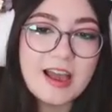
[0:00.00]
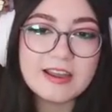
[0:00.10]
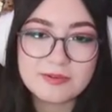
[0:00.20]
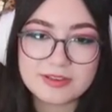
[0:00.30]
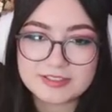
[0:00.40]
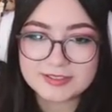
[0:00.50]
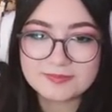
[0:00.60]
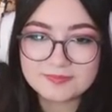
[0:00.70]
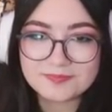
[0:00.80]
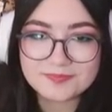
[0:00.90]
Anyways,
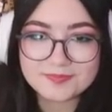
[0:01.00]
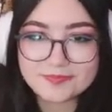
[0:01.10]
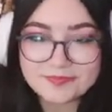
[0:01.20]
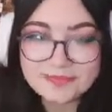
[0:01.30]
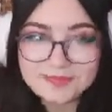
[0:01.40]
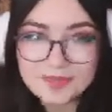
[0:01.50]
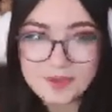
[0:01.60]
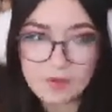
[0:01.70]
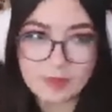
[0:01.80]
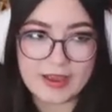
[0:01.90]

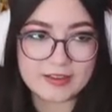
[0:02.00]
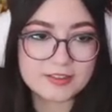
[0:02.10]
we're back.